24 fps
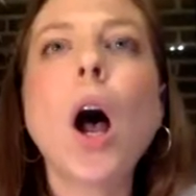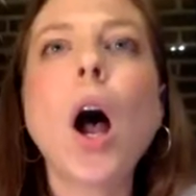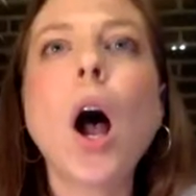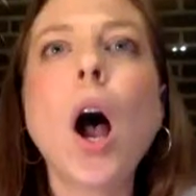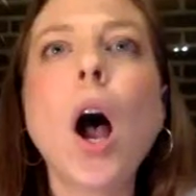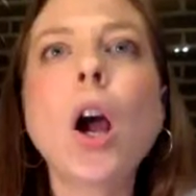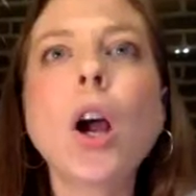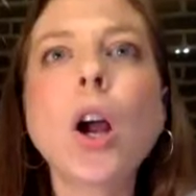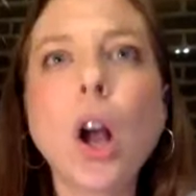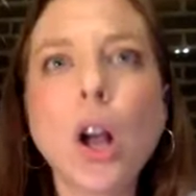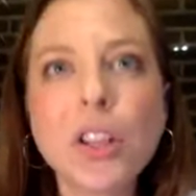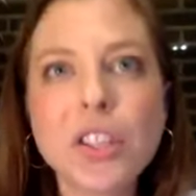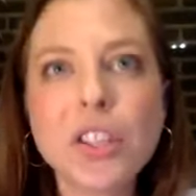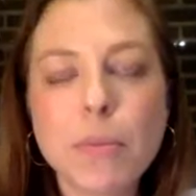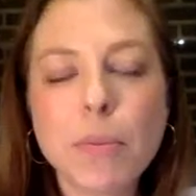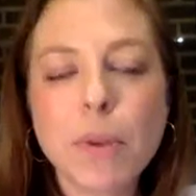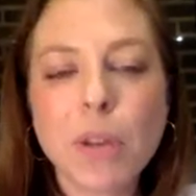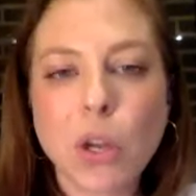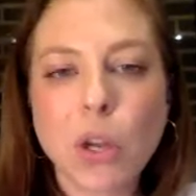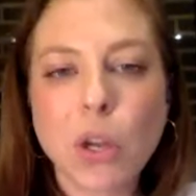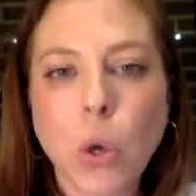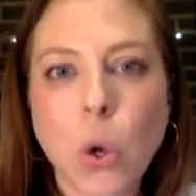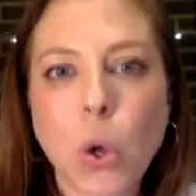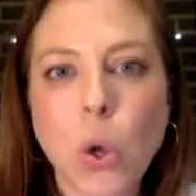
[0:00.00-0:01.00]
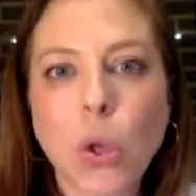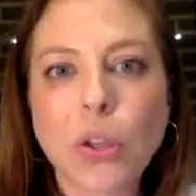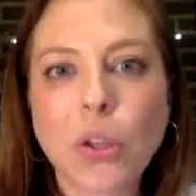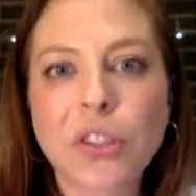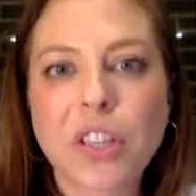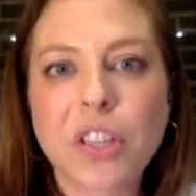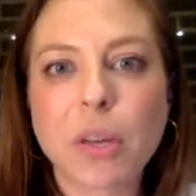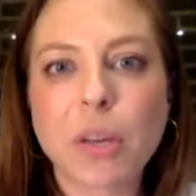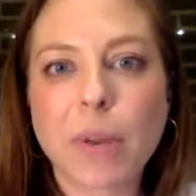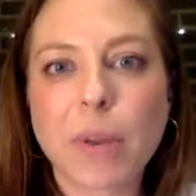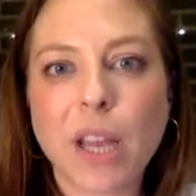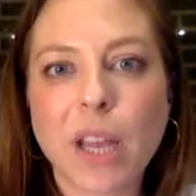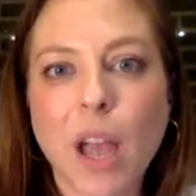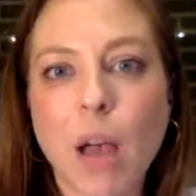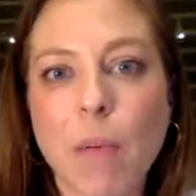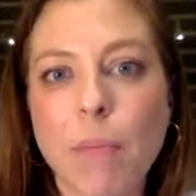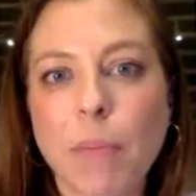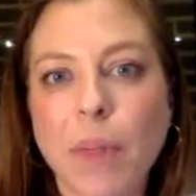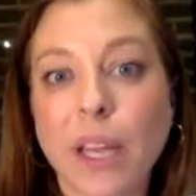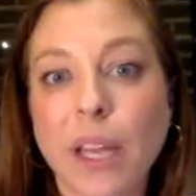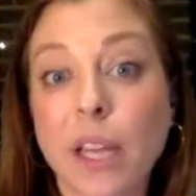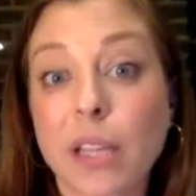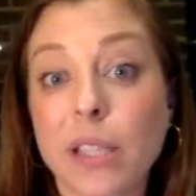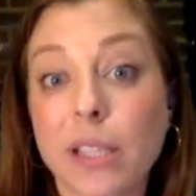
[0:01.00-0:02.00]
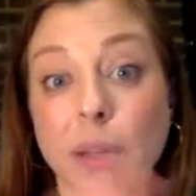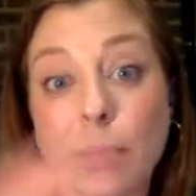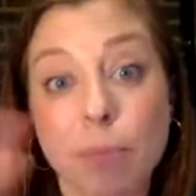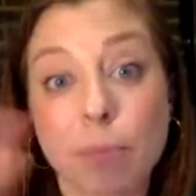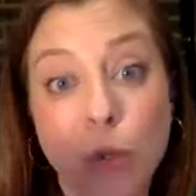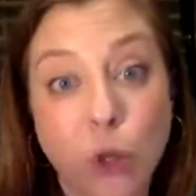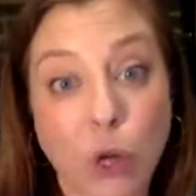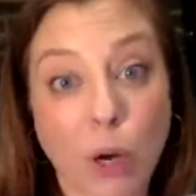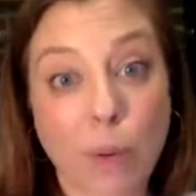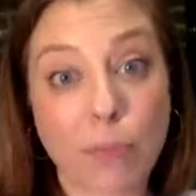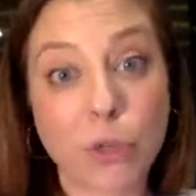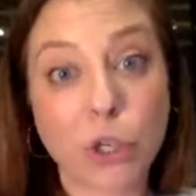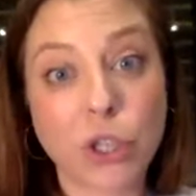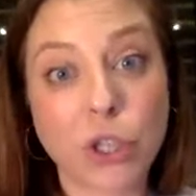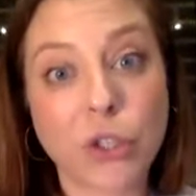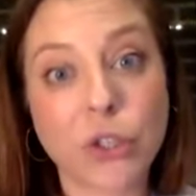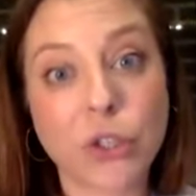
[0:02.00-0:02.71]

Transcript: our ultimate goal is to become like a subscription